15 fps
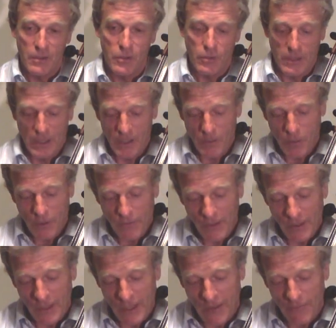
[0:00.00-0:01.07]
to another
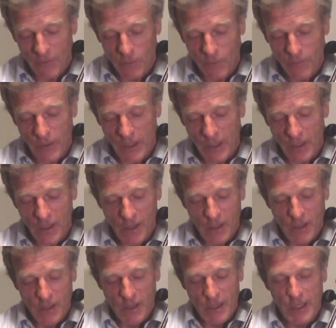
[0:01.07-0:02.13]
perfectly comfortable finger,
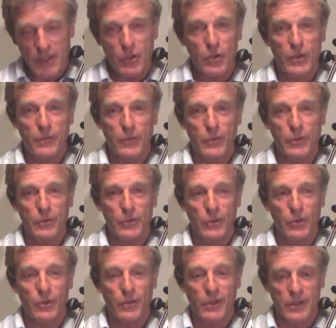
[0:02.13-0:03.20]
it's useful
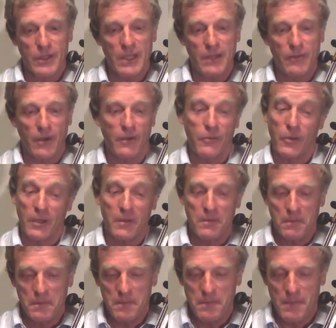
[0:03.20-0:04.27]
to conceive of what
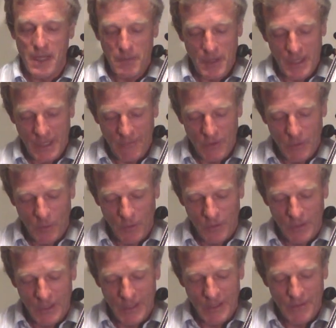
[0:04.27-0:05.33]
may be
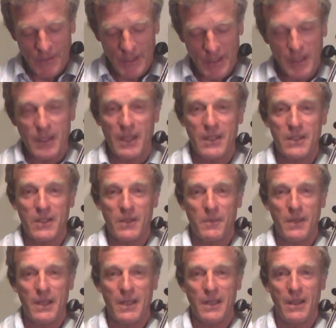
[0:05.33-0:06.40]
inevitable, that there needs to
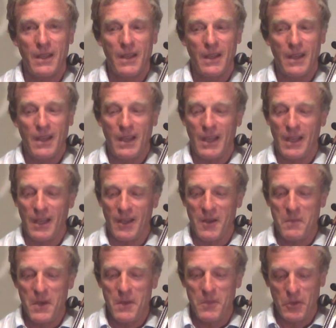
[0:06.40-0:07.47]
be a
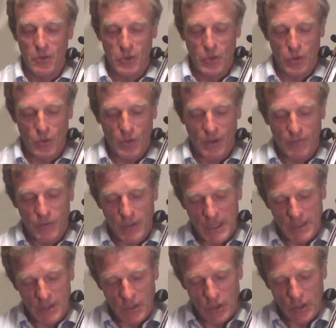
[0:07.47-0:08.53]
moment or two of
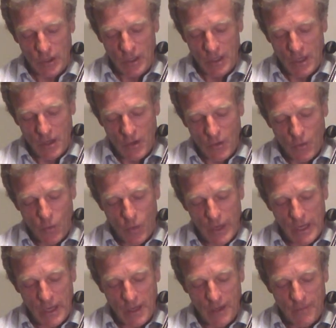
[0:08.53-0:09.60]
transition
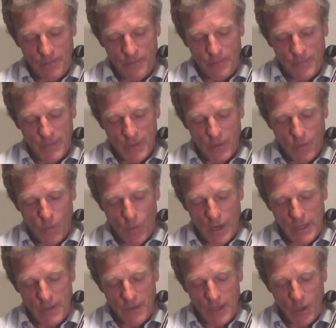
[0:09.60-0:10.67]
where
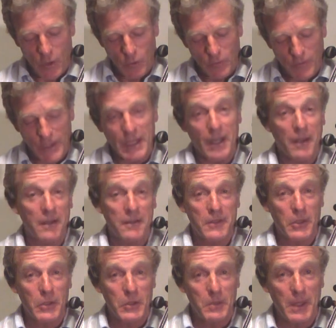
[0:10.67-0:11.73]
the old finger,
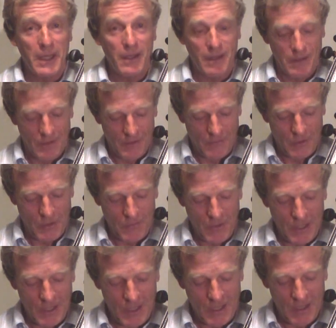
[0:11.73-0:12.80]
so to speak, the first
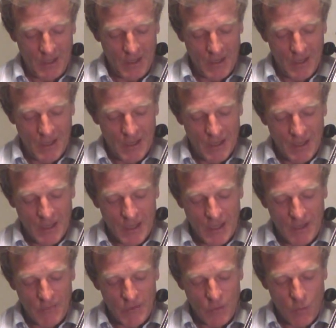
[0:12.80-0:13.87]
finger here,
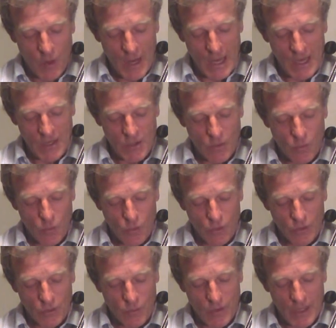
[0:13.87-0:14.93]
gives way
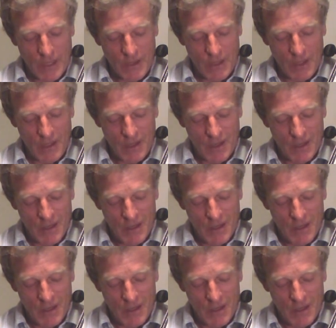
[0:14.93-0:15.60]
towards where the